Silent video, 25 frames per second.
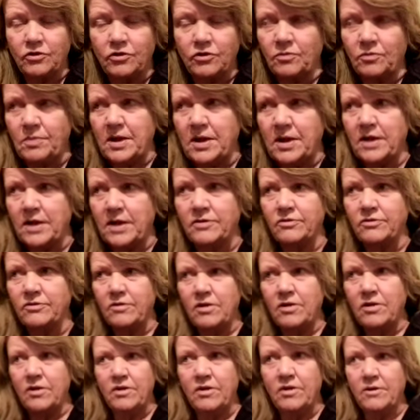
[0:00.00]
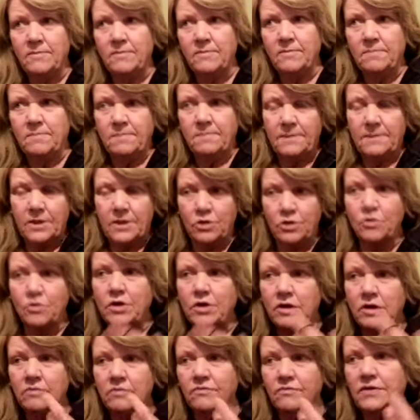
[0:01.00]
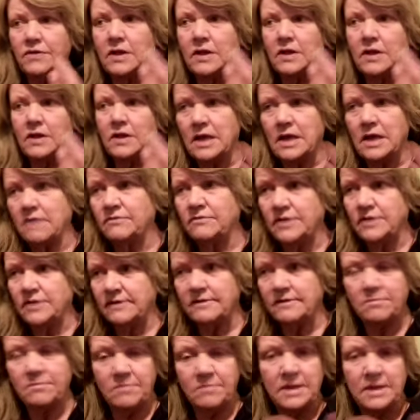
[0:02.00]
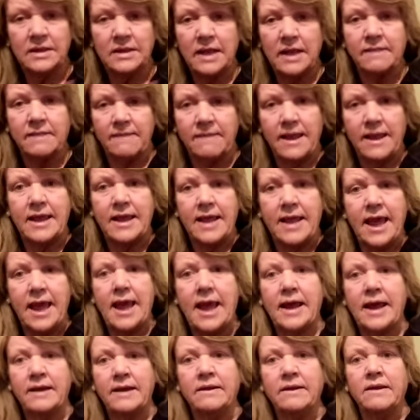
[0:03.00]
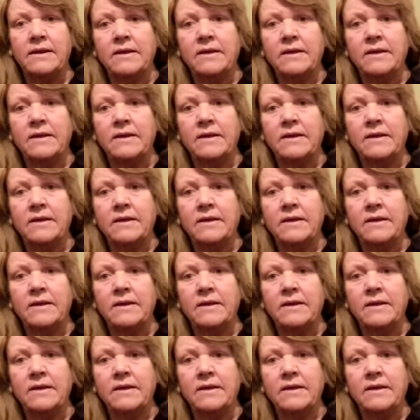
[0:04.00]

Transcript: Just because you can feel love doesn't mean that they can.